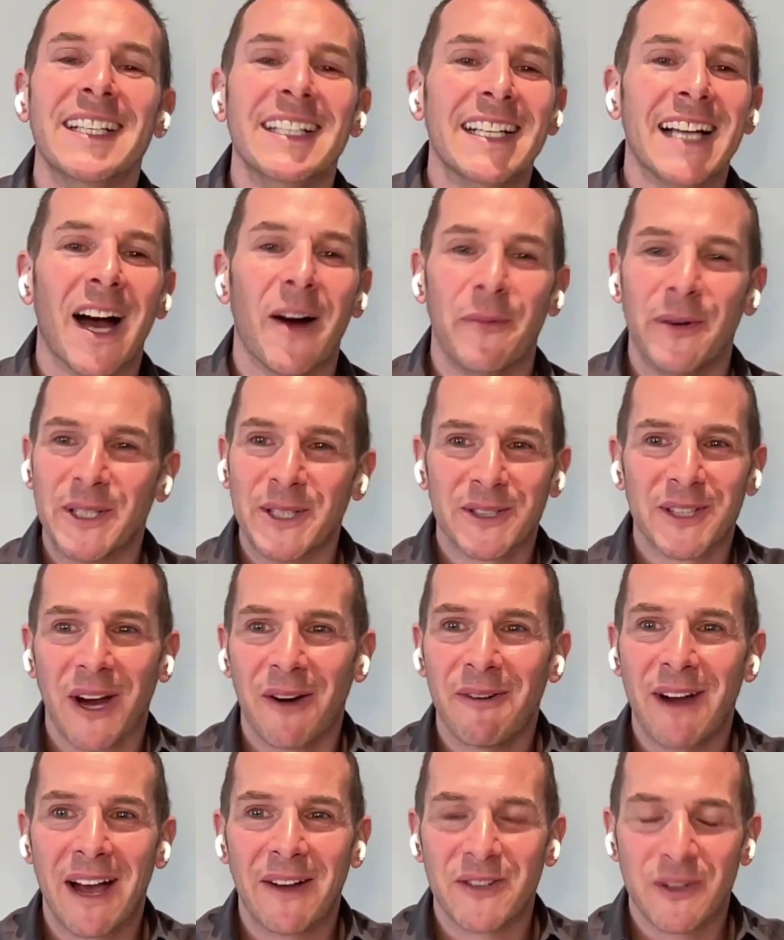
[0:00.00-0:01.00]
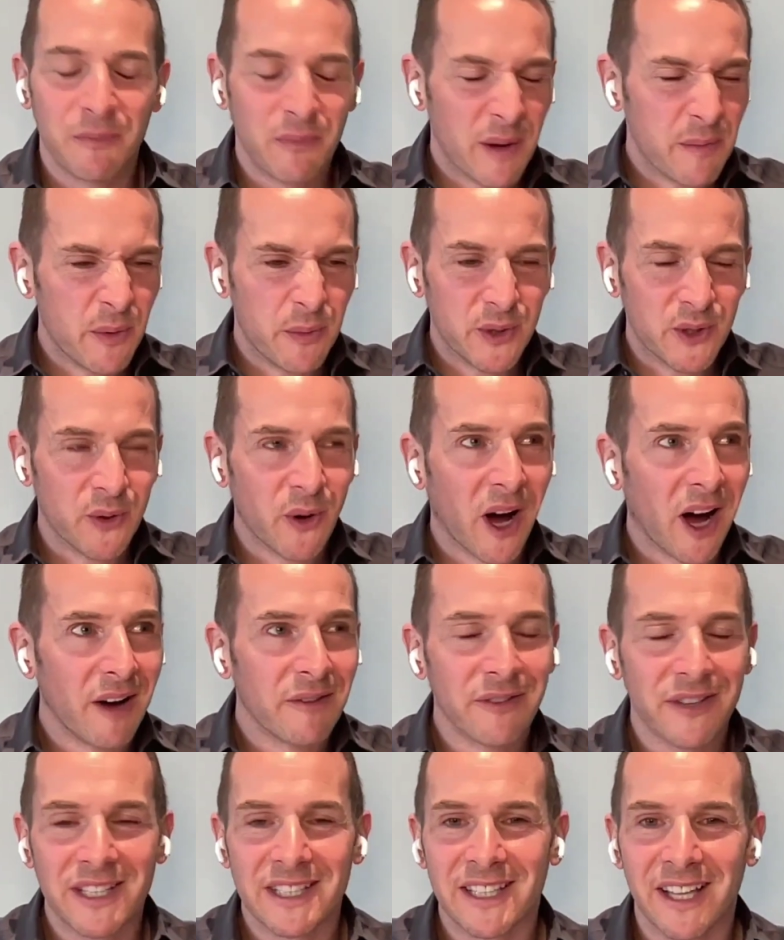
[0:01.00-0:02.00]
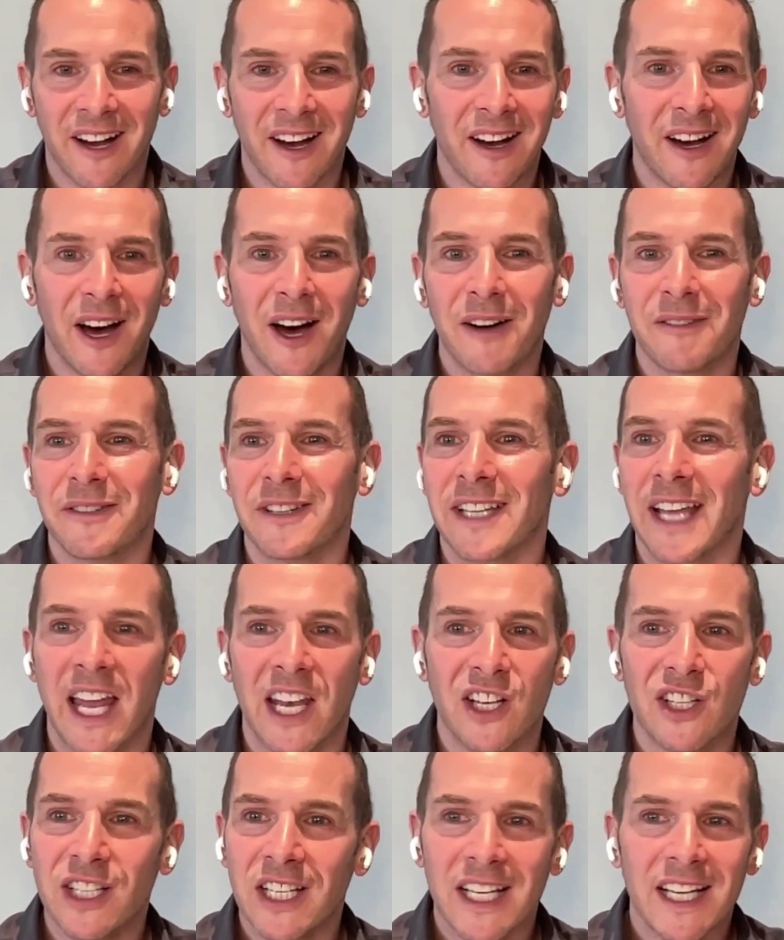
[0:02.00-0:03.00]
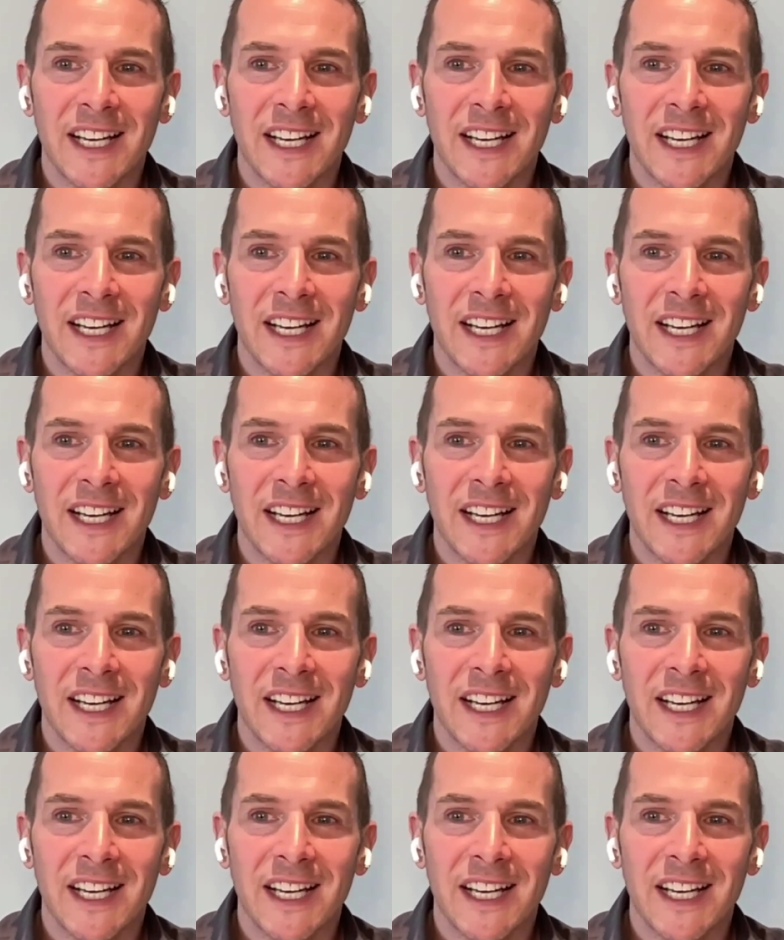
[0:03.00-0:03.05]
and we just go around and maybe we do half at the start, half at the end,